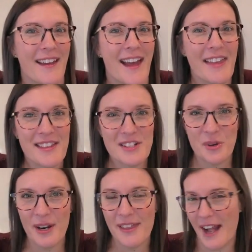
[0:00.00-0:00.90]
and the
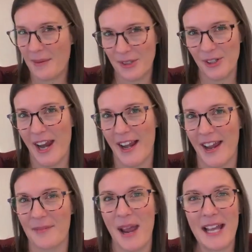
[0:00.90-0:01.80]
joy that I'm
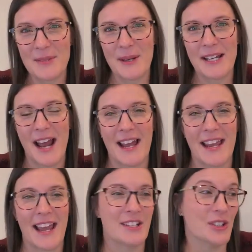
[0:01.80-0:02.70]
creating. My husband and I,
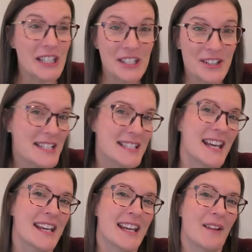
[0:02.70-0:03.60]
and you'll hear this
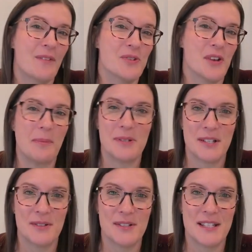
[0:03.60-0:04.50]
in future
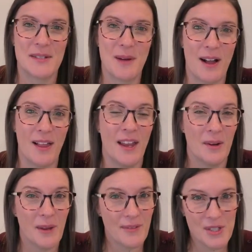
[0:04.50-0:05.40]
episodes as well,
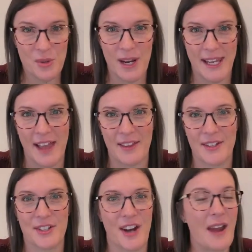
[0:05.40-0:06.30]
we have a joy
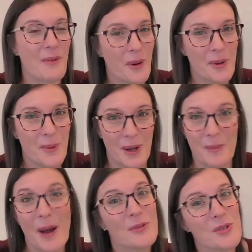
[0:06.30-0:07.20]
calendar. I wrote a book
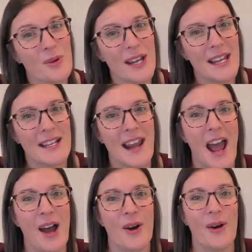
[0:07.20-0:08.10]
about joy and
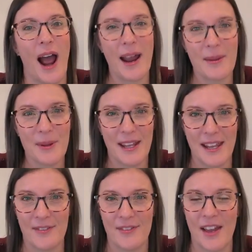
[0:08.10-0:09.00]
how I
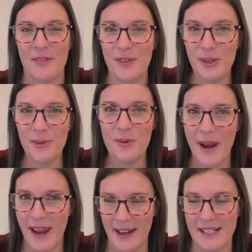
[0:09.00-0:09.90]
believe that if you
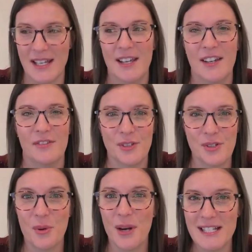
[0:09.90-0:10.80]
wait for
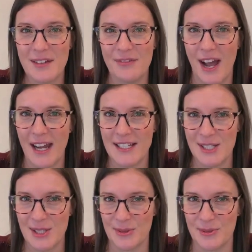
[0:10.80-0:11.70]
joy to find
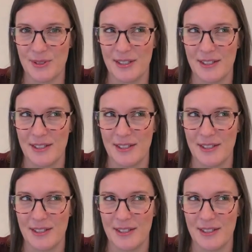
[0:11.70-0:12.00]
you,